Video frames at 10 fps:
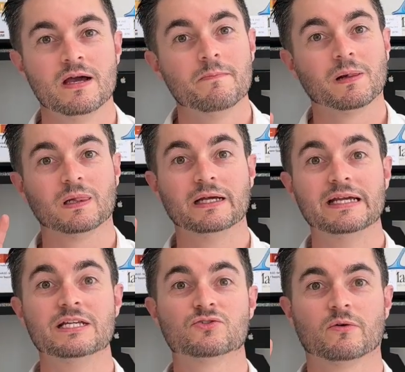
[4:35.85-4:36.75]

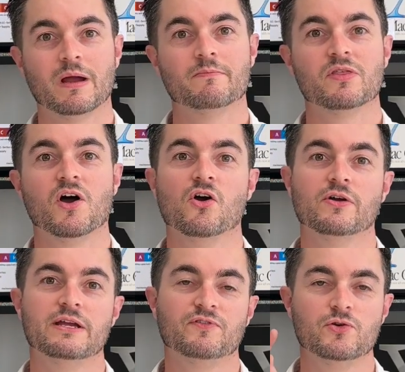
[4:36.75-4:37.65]
Please remember though,
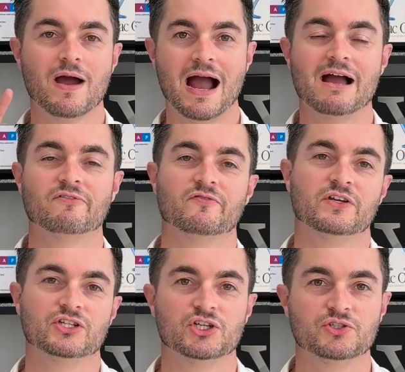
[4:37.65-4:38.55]
if you have a
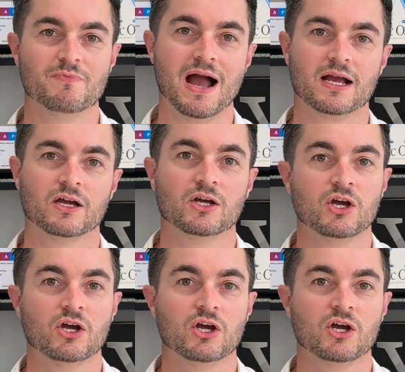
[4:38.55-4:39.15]
vintage Mac,